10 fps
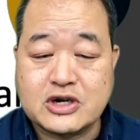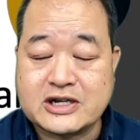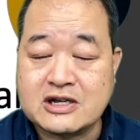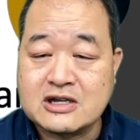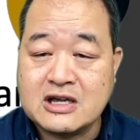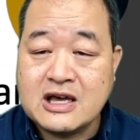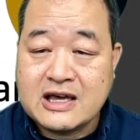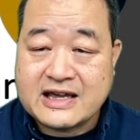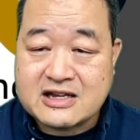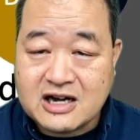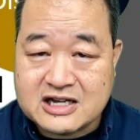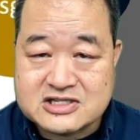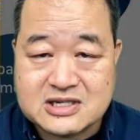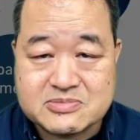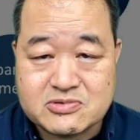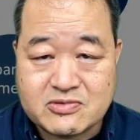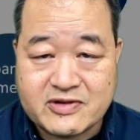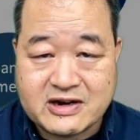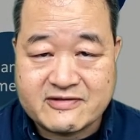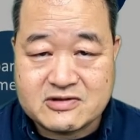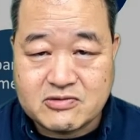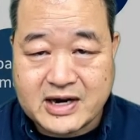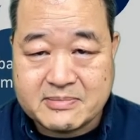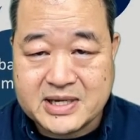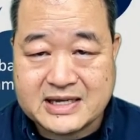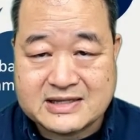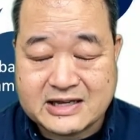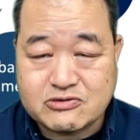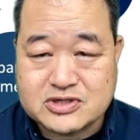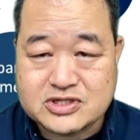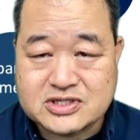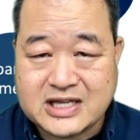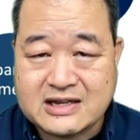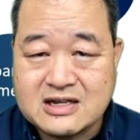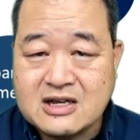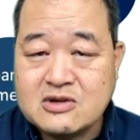and concepts revolved around pain languages that